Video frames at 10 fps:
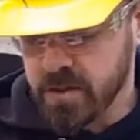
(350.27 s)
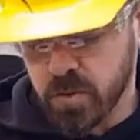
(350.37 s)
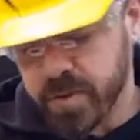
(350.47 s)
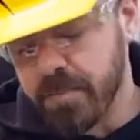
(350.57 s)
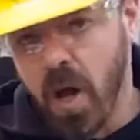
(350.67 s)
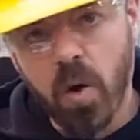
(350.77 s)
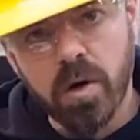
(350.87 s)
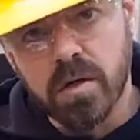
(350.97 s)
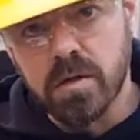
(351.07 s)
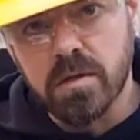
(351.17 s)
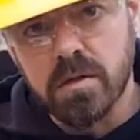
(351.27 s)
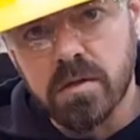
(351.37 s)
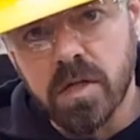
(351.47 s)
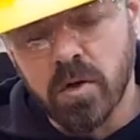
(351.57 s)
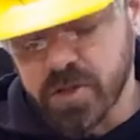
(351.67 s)
So when the blower
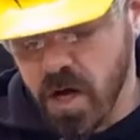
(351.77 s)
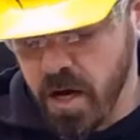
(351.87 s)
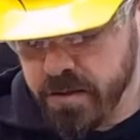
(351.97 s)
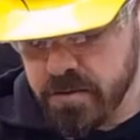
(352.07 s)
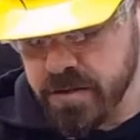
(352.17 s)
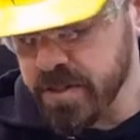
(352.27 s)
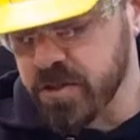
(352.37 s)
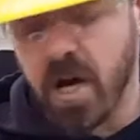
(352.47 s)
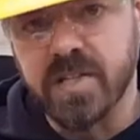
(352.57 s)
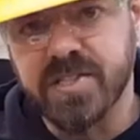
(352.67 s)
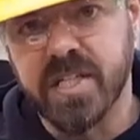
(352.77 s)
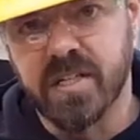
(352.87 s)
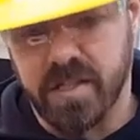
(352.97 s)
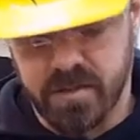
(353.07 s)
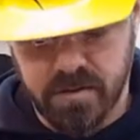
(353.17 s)
goes on, then you're not
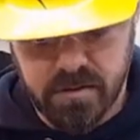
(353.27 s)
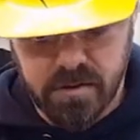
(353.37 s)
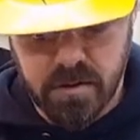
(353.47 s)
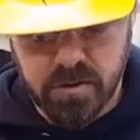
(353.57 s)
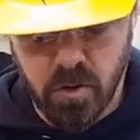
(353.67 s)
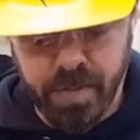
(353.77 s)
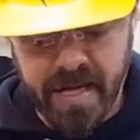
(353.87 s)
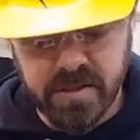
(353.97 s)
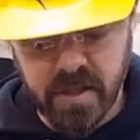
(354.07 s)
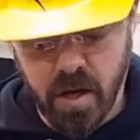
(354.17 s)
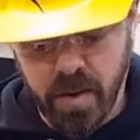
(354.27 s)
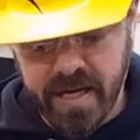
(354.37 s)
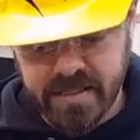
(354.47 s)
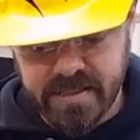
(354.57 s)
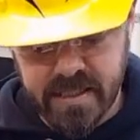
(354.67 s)
sealing. So back to the whole
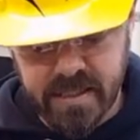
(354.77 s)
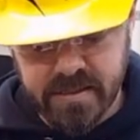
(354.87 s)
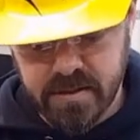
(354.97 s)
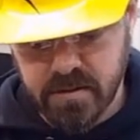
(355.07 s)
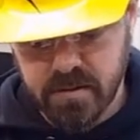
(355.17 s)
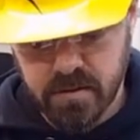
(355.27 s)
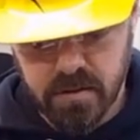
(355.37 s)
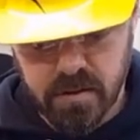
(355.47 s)
anti-seize,